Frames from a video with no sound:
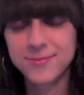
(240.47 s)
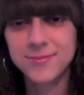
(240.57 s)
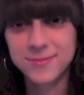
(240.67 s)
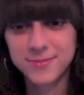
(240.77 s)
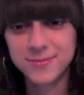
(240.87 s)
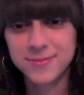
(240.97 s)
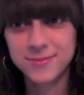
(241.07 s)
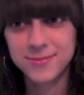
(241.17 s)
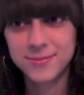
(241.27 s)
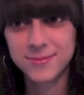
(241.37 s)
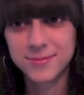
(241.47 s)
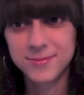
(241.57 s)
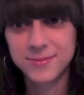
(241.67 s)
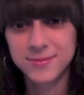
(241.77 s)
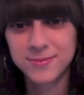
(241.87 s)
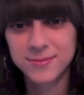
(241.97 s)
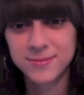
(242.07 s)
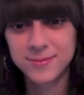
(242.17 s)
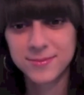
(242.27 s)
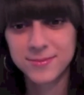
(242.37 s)

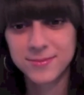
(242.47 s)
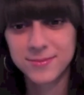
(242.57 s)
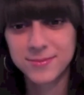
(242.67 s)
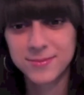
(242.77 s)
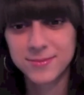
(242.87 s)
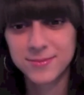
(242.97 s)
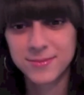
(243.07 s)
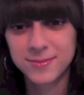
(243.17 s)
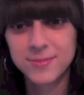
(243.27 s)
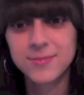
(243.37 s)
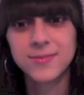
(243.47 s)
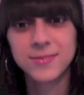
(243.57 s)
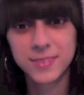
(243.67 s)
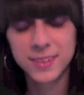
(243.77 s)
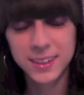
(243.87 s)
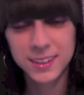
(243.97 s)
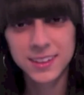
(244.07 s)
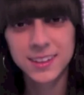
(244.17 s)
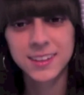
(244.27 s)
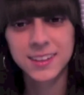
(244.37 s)

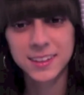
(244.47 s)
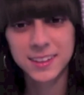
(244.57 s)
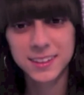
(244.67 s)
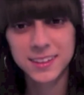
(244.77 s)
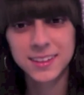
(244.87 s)
[no speech]